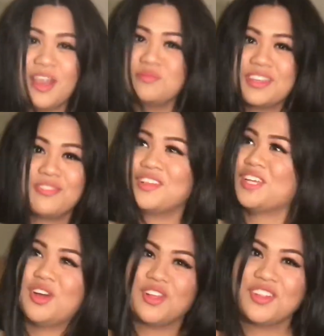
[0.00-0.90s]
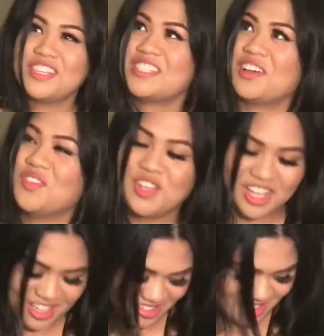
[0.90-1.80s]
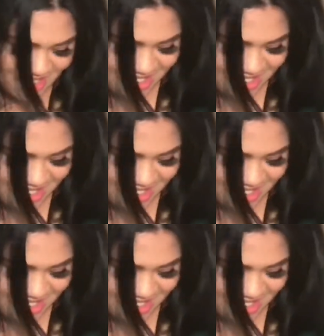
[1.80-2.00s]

I'm definitely not on this level yet.